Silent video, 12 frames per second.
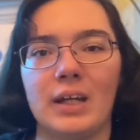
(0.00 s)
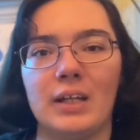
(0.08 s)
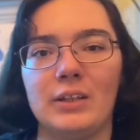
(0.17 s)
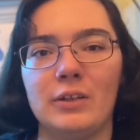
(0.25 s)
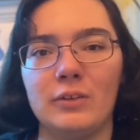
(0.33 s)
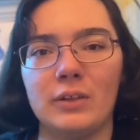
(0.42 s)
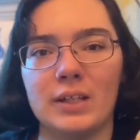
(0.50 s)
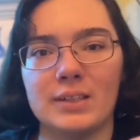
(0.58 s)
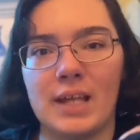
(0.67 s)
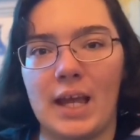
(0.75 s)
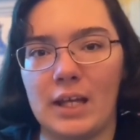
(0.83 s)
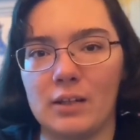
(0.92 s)
And you
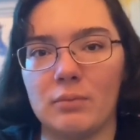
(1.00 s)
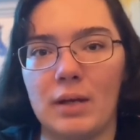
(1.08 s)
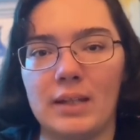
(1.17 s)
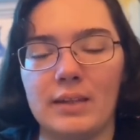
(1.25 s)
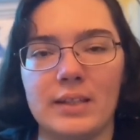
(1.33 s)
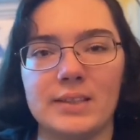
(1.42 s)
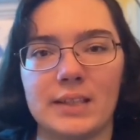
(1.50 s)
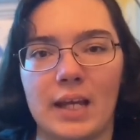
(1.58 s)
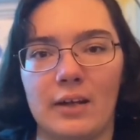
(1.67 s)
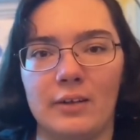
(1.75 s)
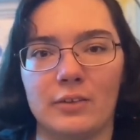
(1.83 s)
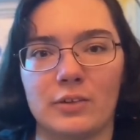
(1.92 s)
get to animate these
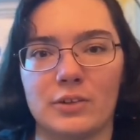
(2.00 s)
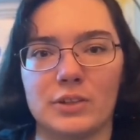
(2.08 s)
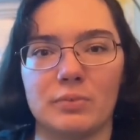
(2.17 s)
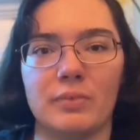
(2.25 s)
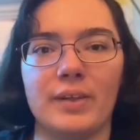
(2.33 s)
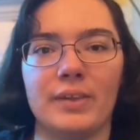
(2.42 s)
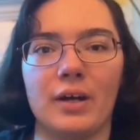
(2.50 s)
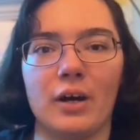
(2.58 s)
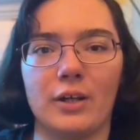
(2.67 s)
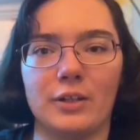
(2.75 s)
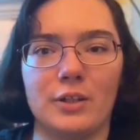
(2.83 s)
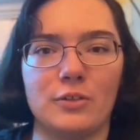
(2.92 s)
characters with the
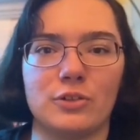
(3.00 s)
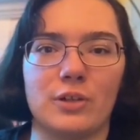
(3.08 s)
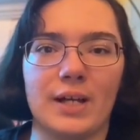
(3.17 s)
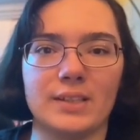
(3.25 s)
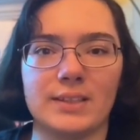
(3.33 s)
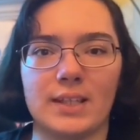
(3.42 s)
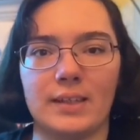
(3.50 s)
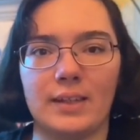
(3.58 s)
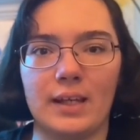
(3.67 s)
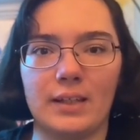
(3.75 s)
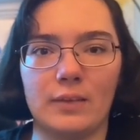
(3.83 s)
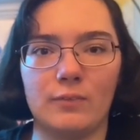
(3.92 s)
audio tracks that
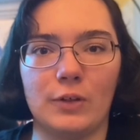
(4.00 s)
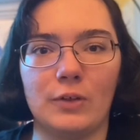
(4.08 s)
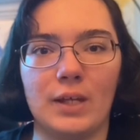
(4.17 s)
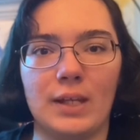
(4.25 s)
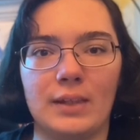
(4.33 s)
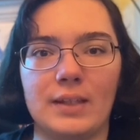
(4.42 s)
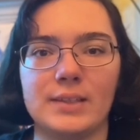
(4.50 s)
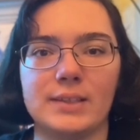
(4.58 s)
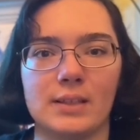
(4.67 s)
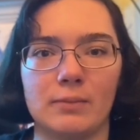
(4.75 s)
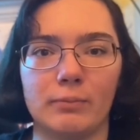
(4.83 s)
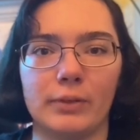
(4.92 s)
they give you in
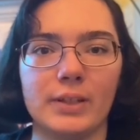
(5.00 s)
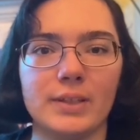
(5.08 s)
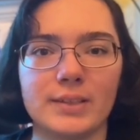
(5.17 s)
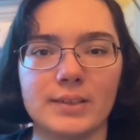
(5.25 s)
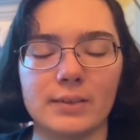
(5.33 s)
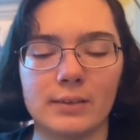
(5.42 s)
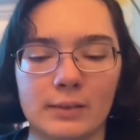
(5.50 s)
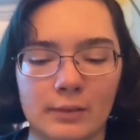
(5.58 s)
these templates.